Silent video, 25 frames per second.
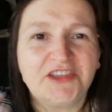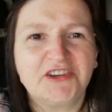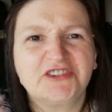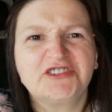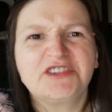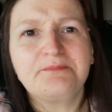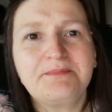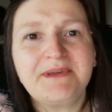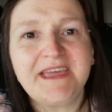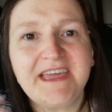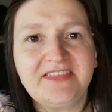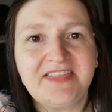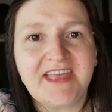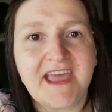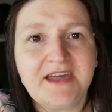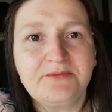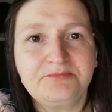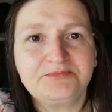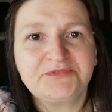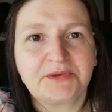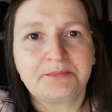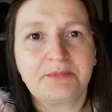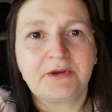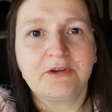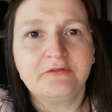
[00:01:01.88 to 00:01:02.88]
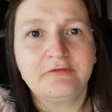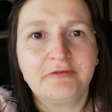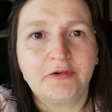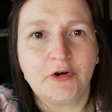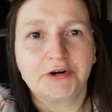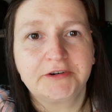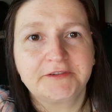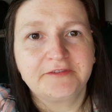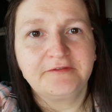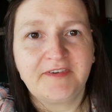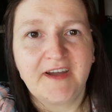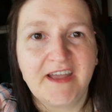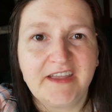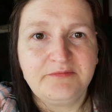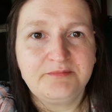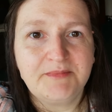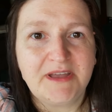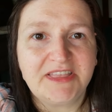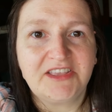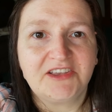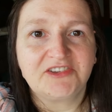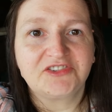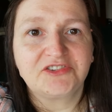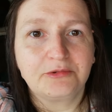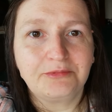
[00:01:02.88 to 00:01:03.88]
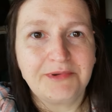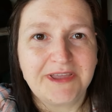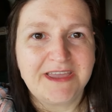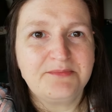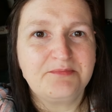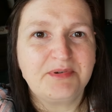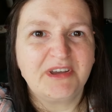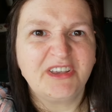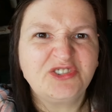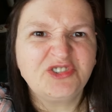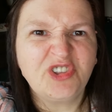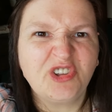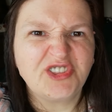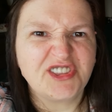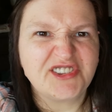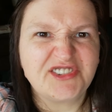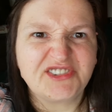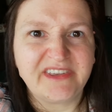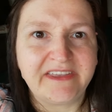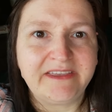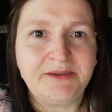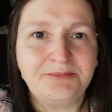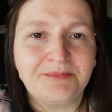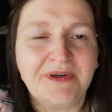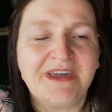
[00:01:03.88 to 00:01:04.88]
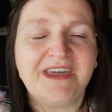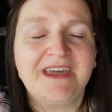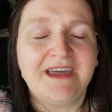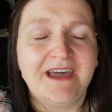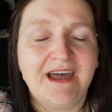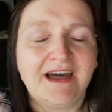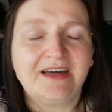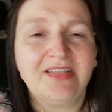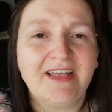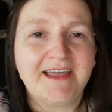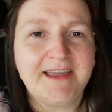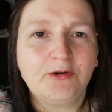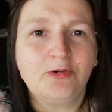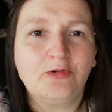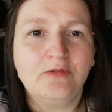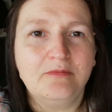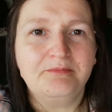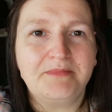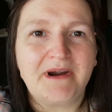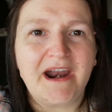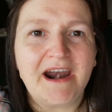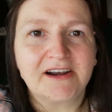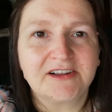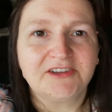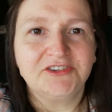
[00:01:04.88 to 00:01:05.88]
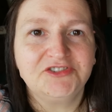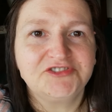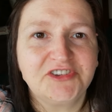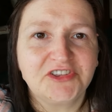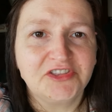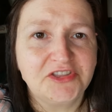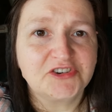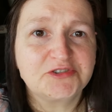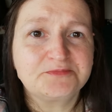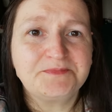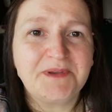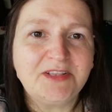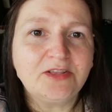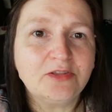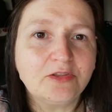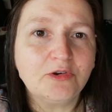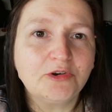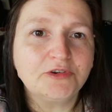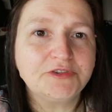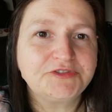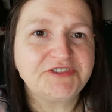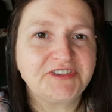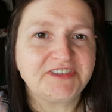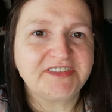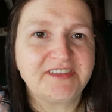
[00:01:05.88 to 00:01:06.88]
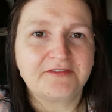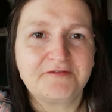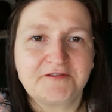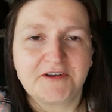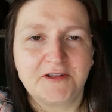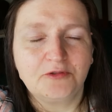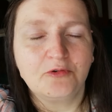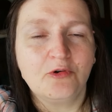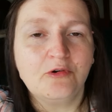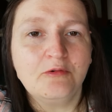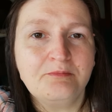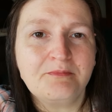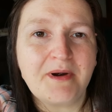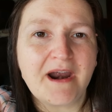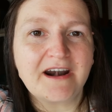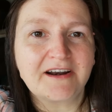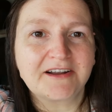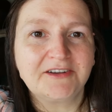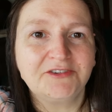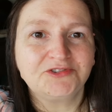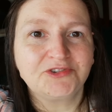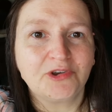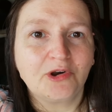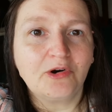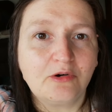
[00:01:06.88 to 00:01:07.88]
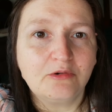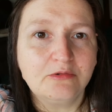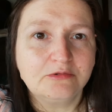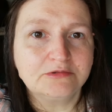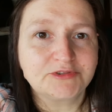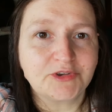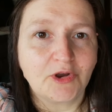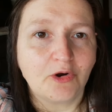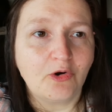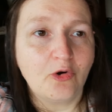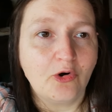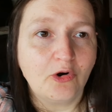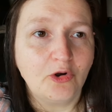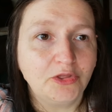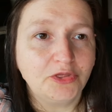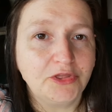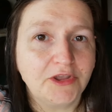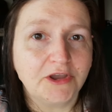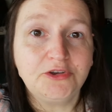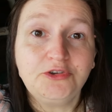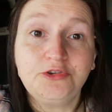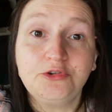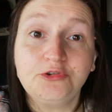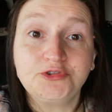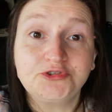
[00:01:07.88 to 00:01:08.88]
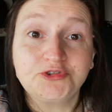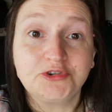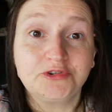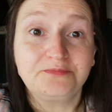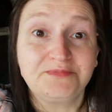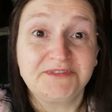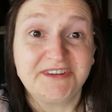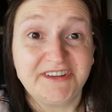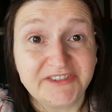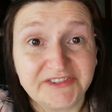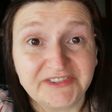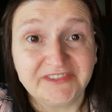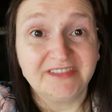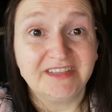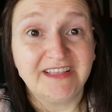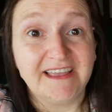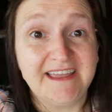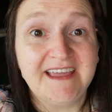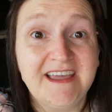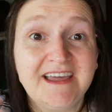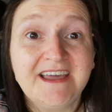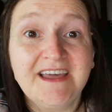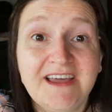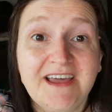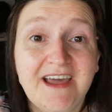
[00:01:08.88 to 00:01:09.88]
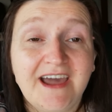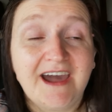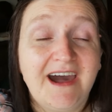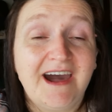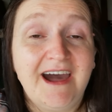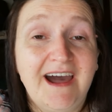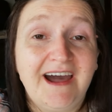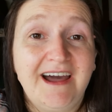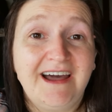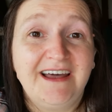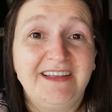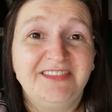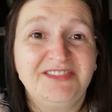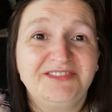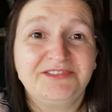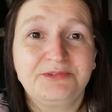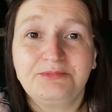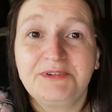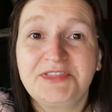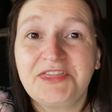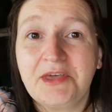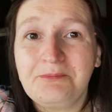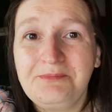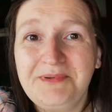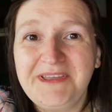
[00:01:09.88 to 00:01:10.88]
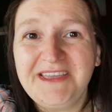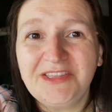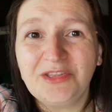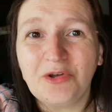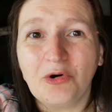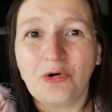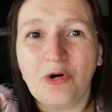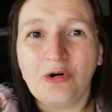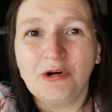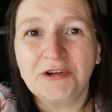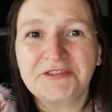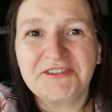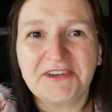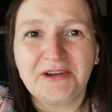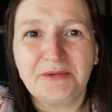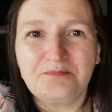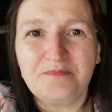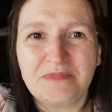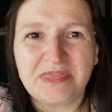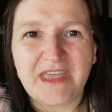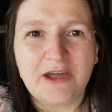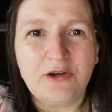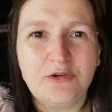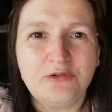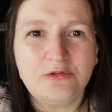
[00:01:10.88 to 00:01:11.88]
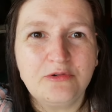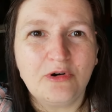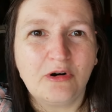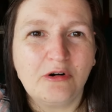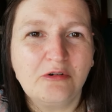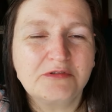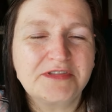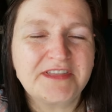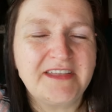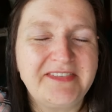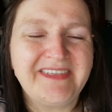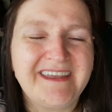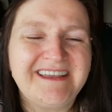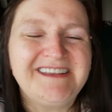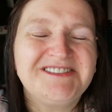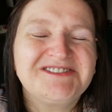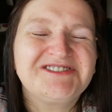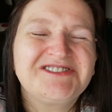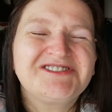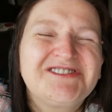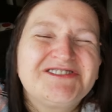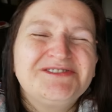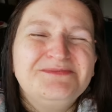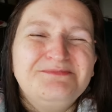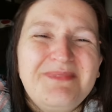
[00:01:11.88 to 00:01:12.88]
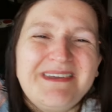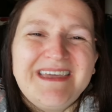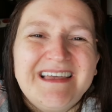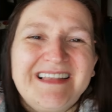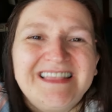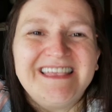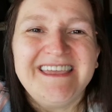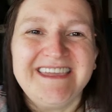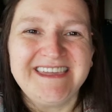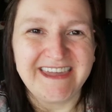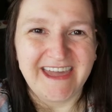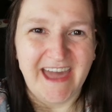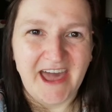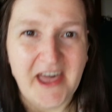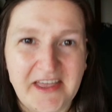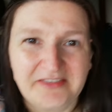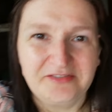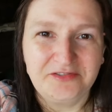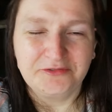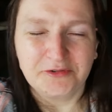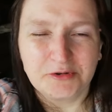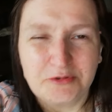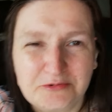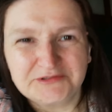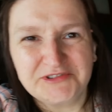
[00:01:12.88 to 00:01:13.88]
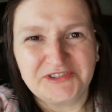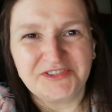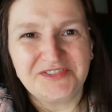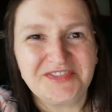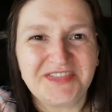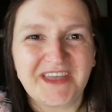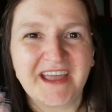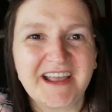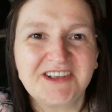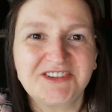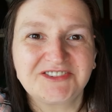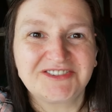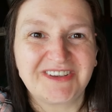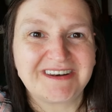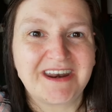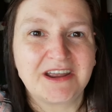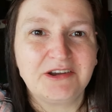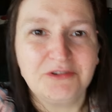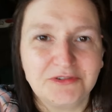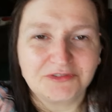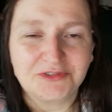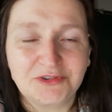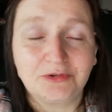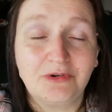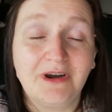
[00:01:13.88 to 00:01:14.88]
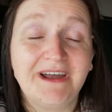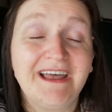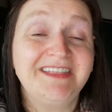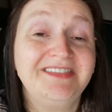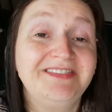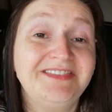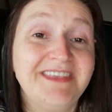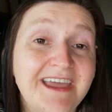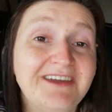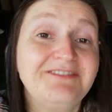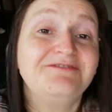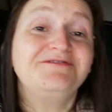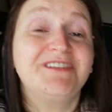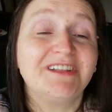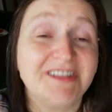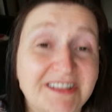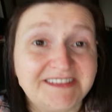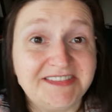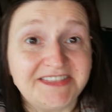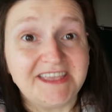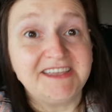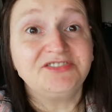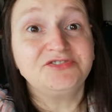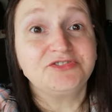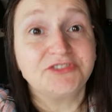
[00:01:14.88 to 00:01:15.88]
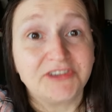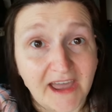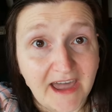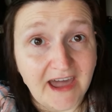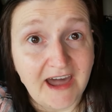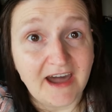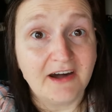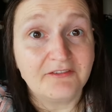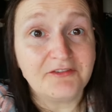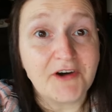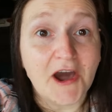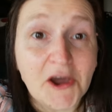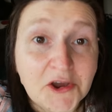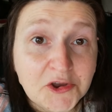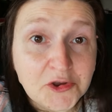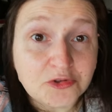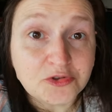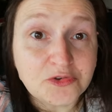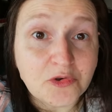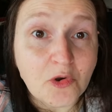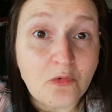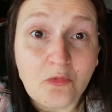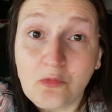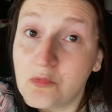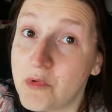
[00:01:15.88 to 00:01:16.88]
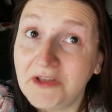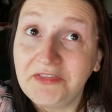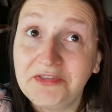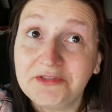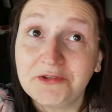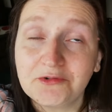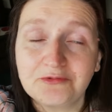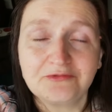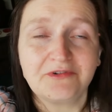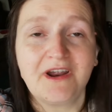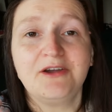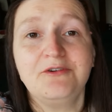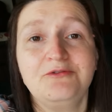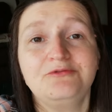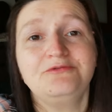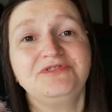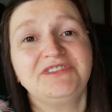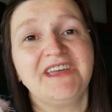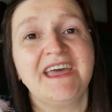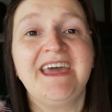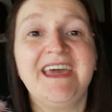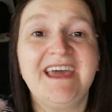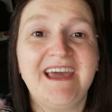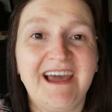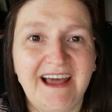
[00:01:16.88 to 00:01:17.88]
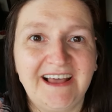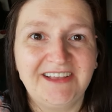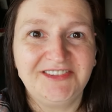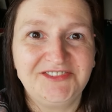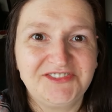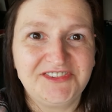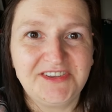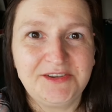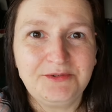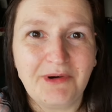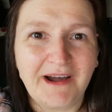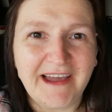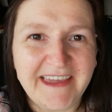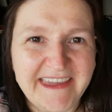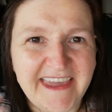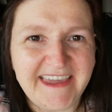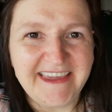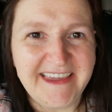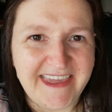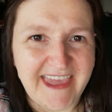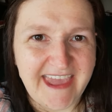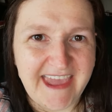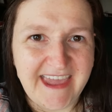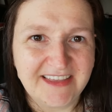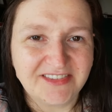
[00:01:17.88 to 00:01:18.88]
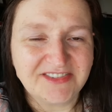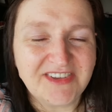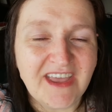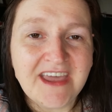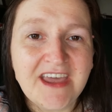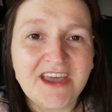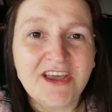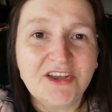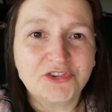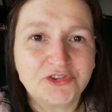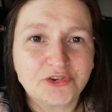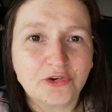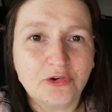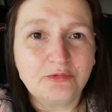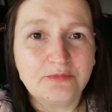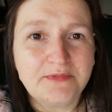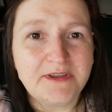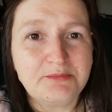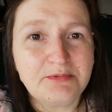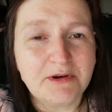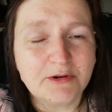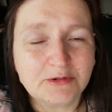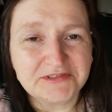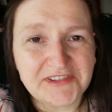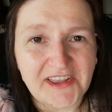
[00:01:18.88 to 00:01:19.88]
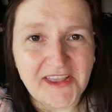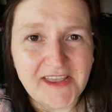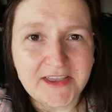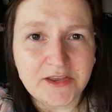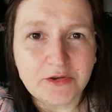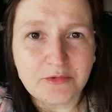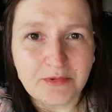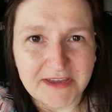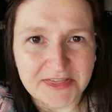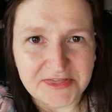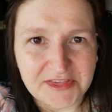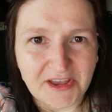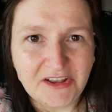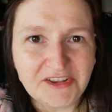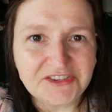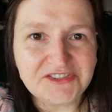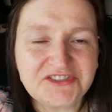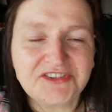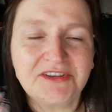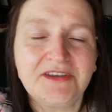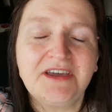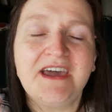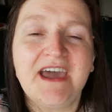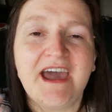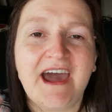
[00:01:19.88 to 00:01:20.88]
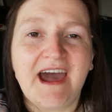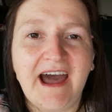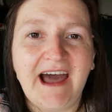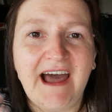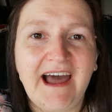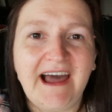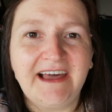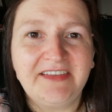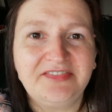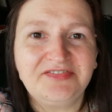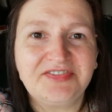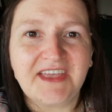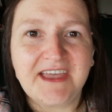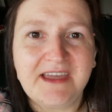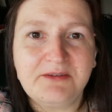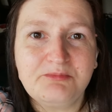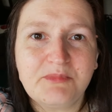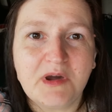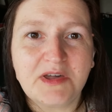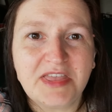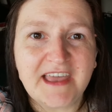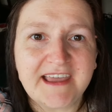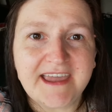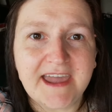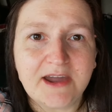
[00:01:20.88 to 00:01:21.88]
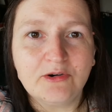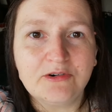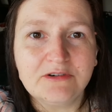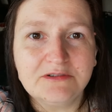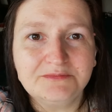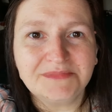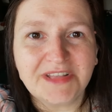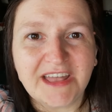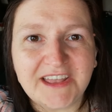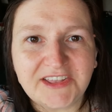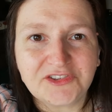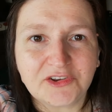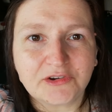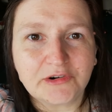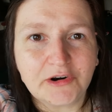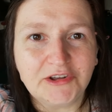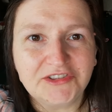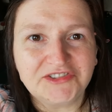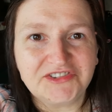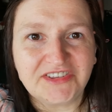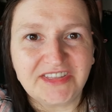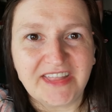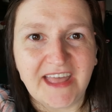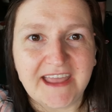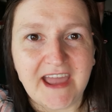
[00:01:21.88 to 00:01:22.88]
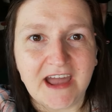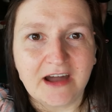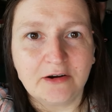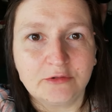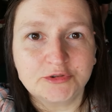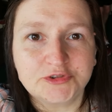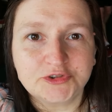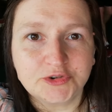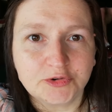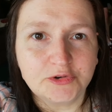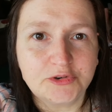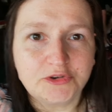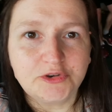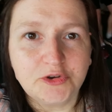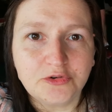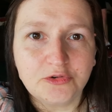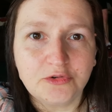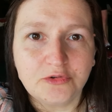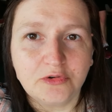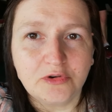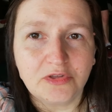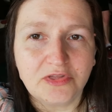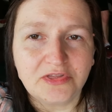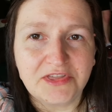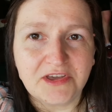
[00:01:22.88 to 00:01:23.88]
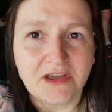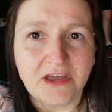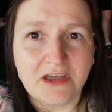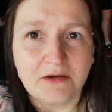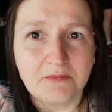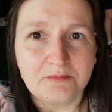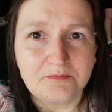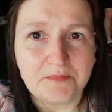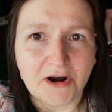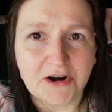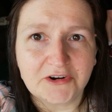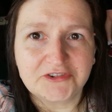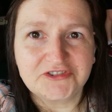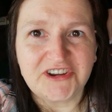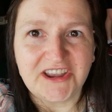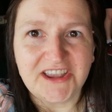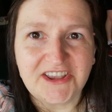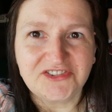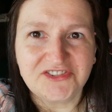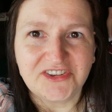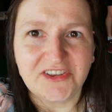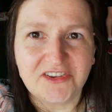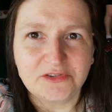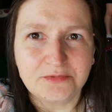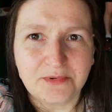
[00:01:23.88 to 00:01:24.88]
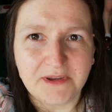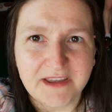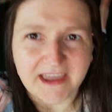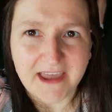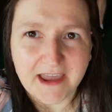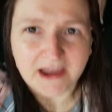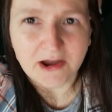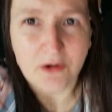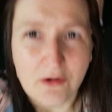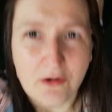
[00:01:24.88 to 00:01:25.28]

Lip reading: There's a B&M's about 45 minutes away, but it's not the same. I like Home Bargains, and there's been loads of different Home Bargains hauls on YouTube recently. And with it being autumn now, all the nice smelly candles and things are out. So I definitely need to have a good wander round and see what I can get. So we will take you with us. And then when I get home later on tonight, I'll show you the purchases we get.